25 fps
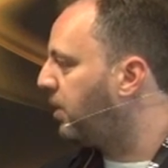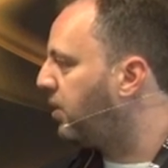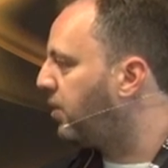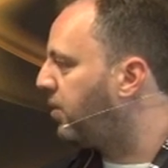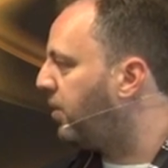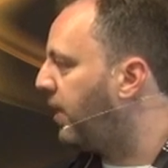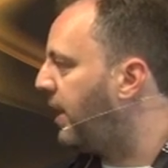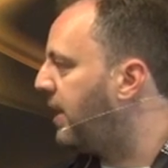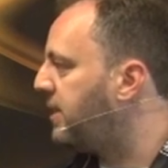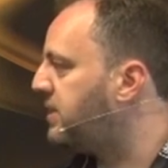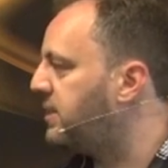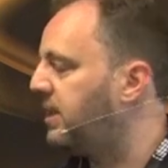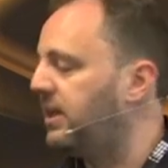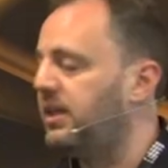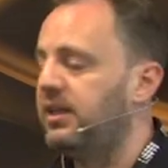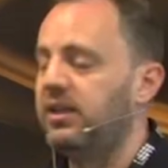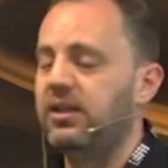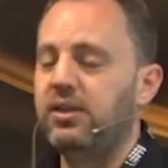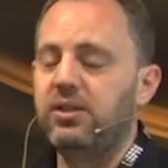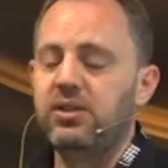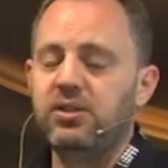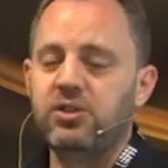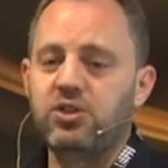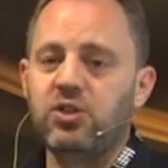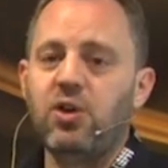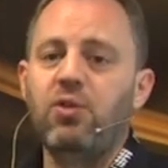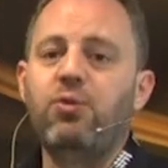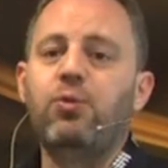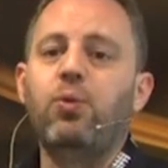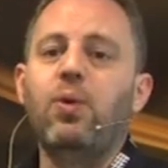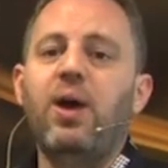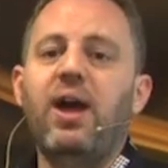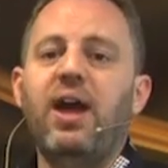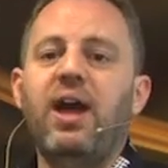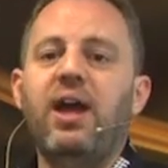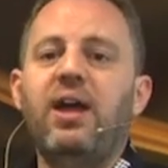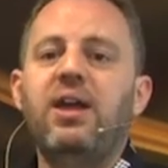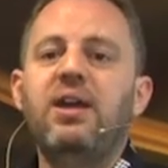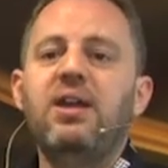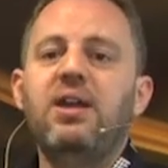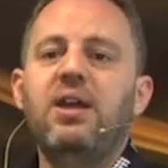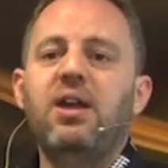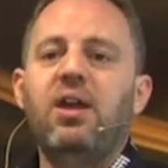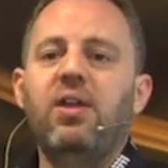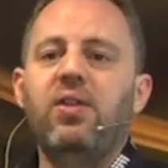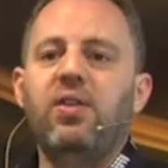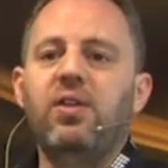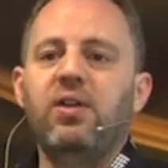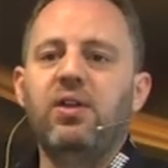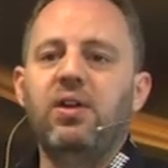creating software
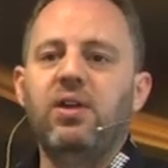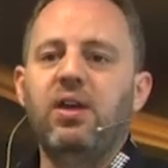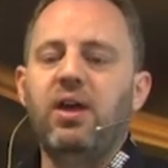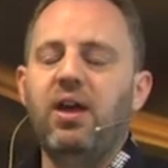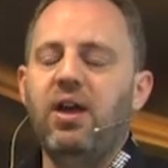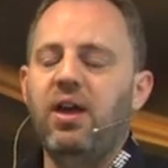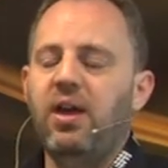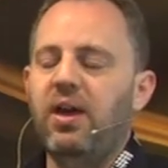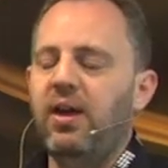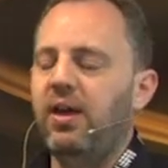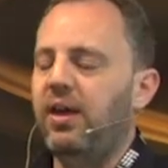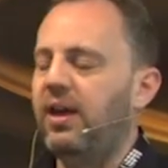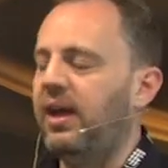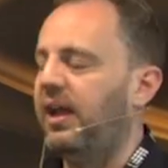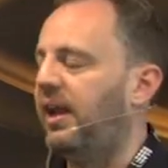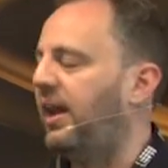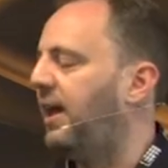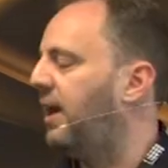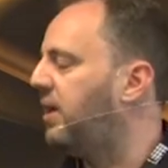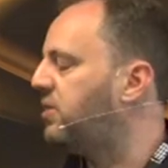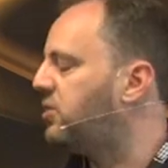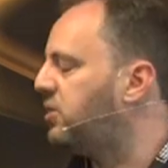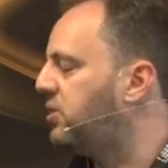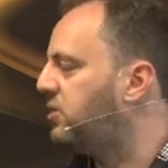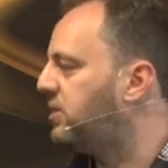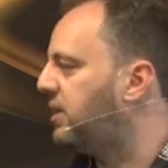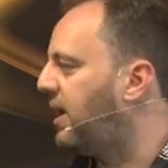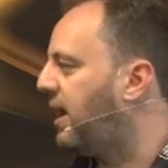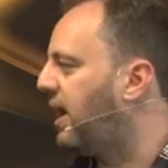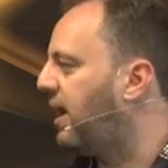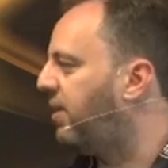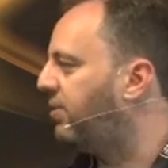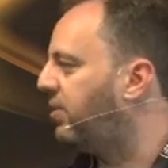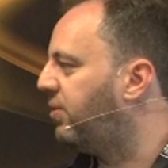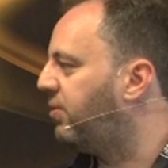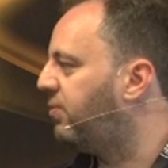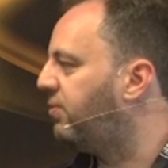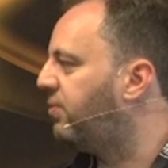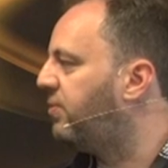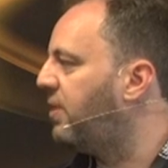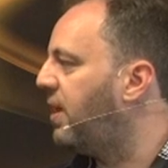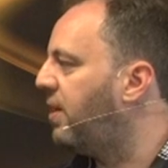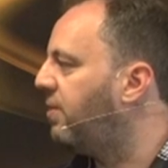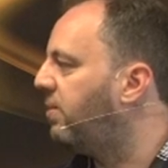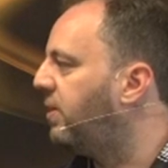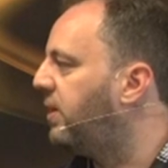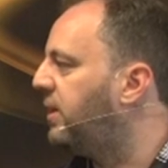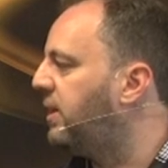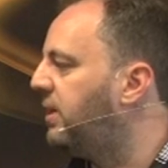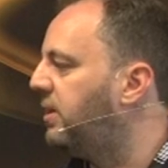that allows you to have a
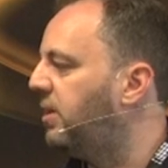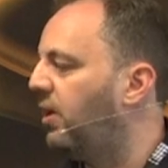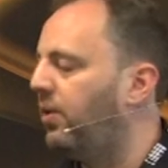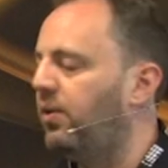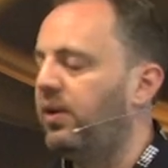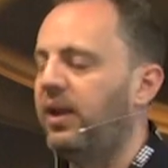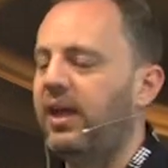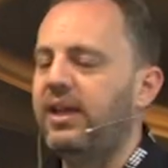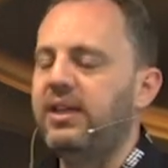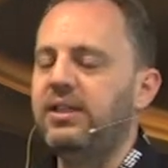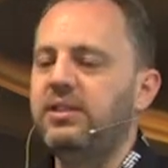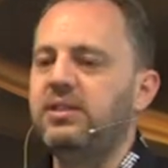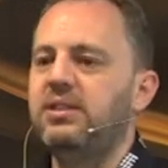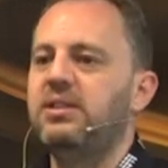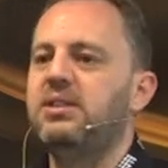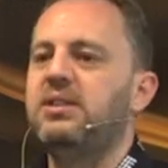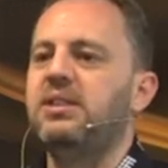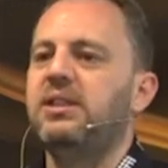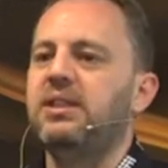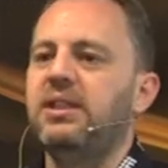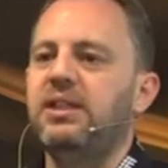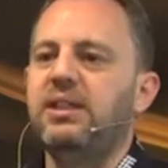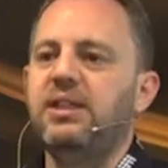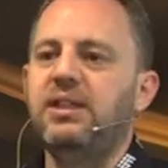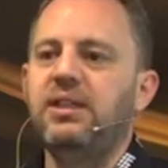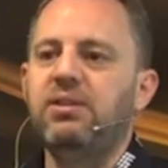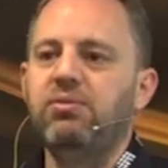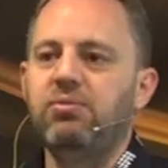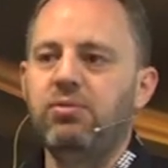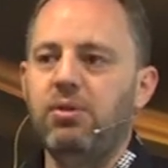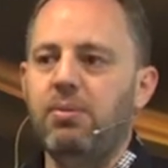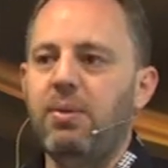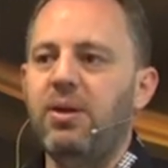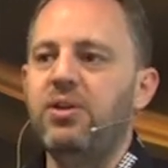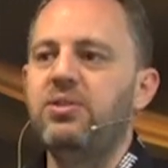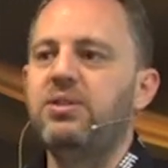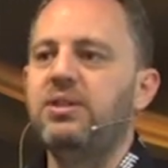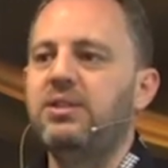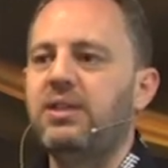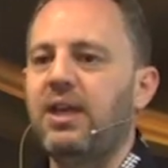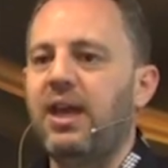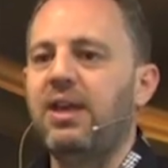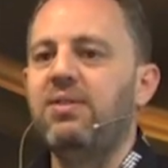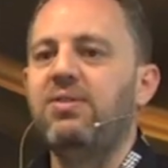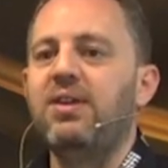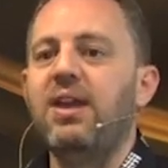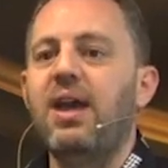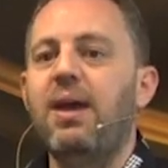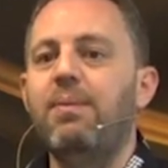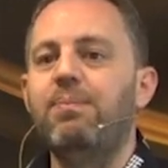very low latency remoted
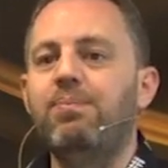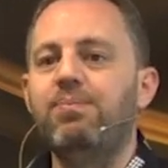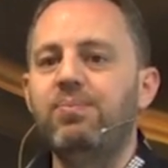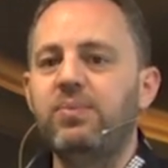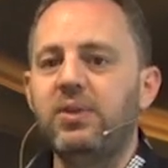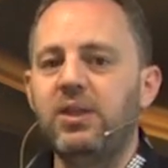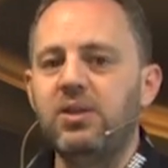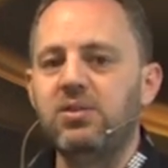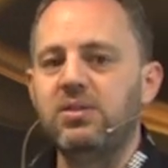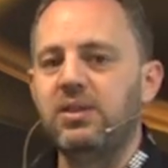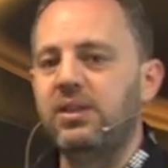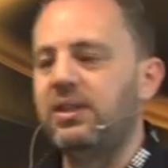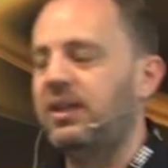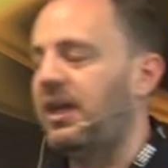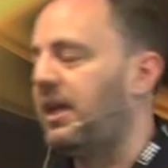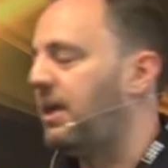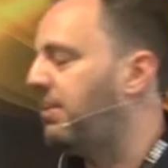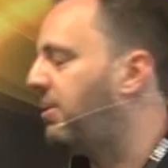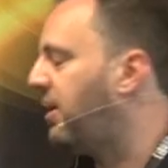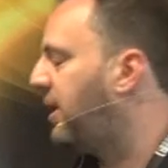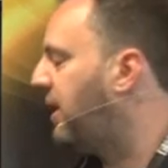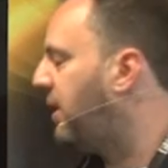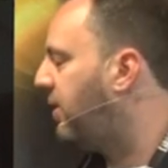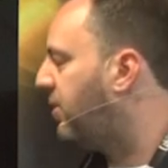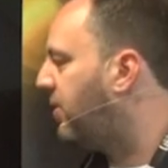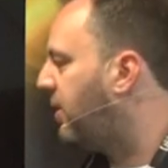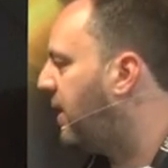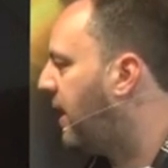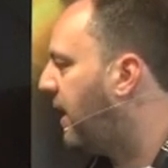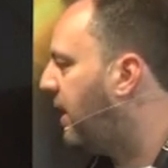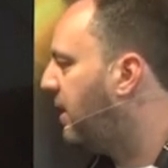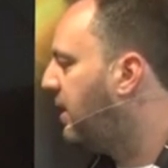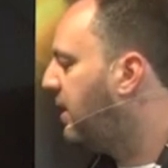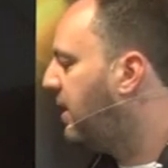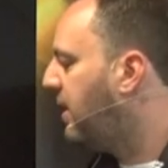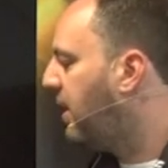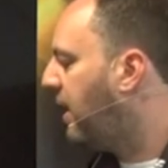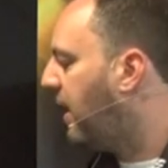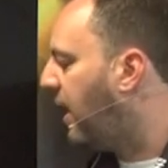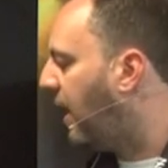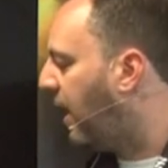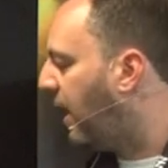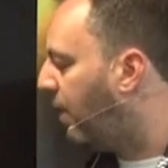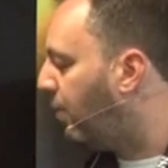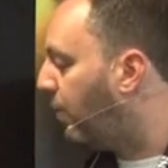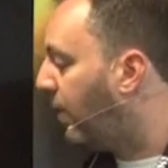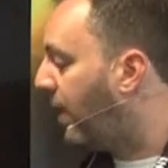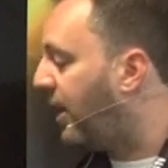KVM using gigabit Ethernet.